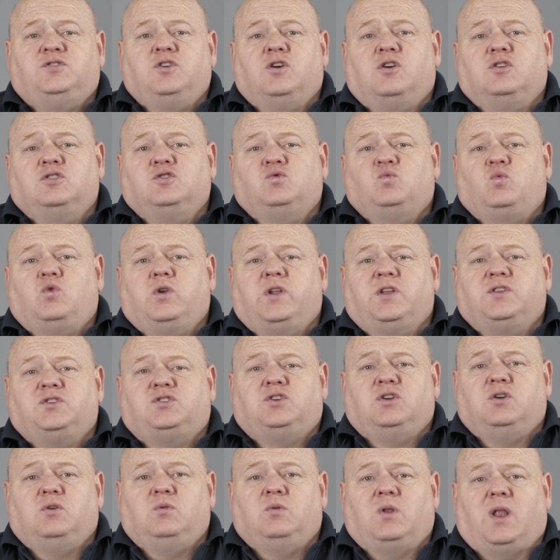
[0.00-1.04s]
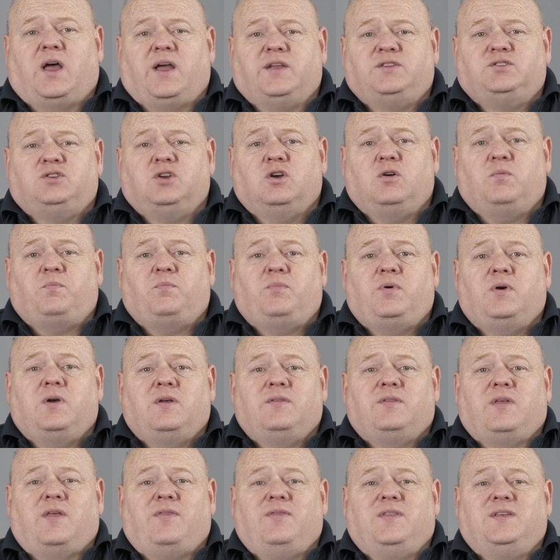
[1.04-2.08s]
zones one and two light up,
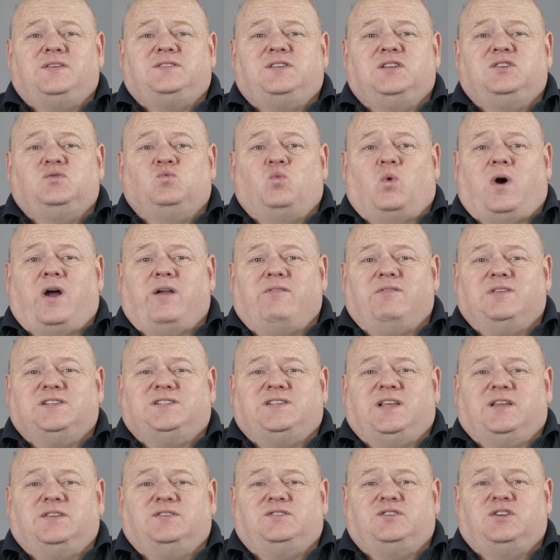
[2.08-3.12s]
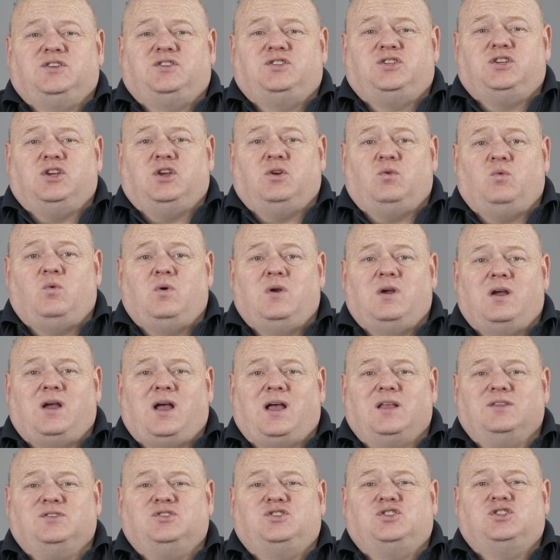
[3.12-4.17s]
then this is wiring center two.
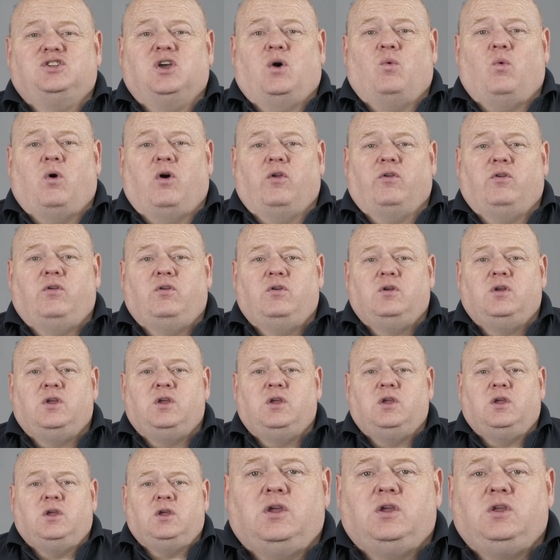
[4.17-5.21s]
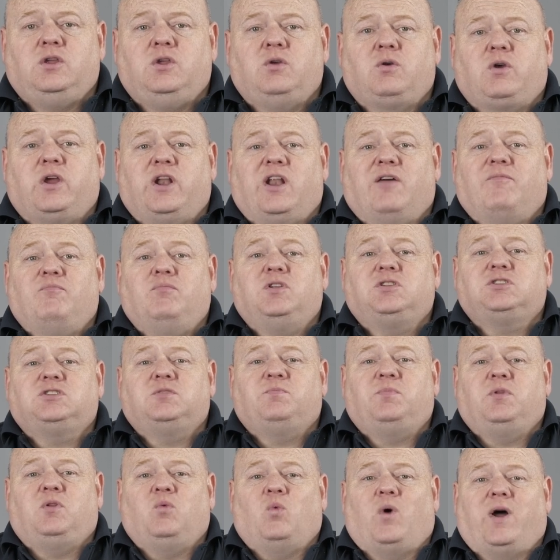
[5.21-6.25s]
And so on. You can have
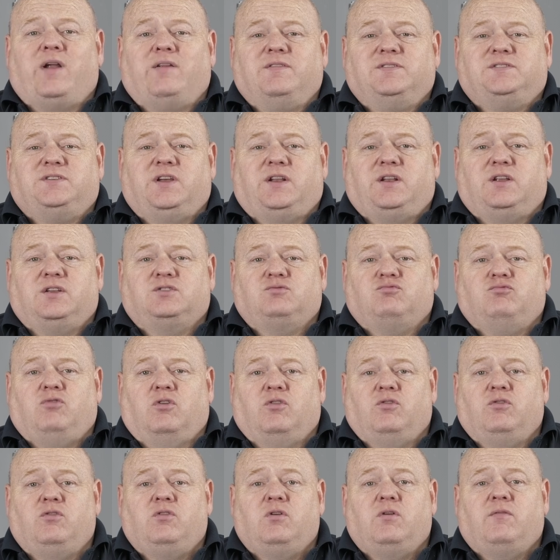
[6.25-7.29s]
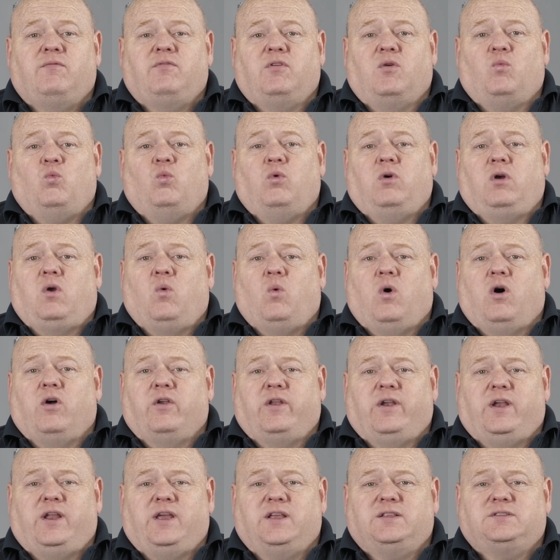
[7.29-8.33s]
multiple wiring centers run from one
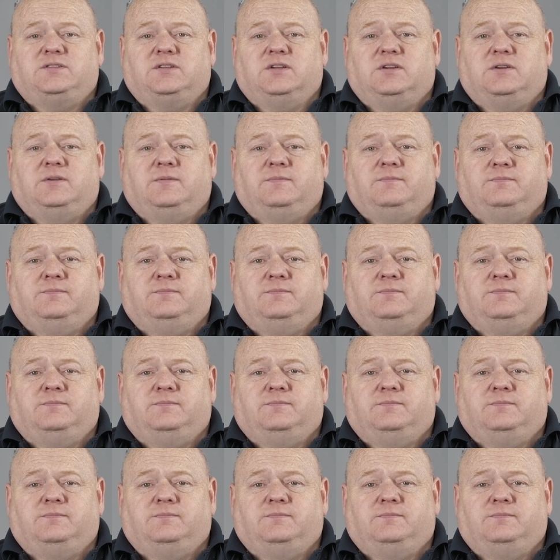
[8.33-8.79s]
coordinator.